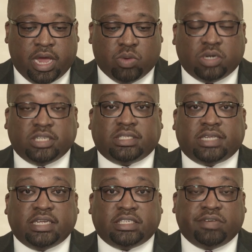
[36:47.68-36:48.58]
And what
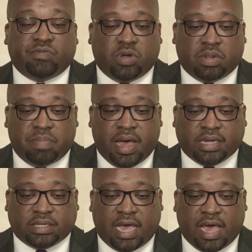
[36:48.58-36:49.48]
incentive will
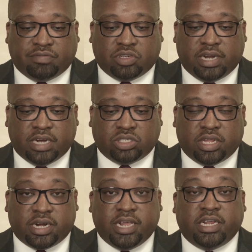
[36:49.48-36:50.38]
banks have to lend to
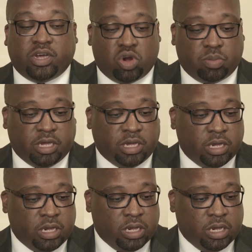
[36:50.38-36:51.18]
the real economy?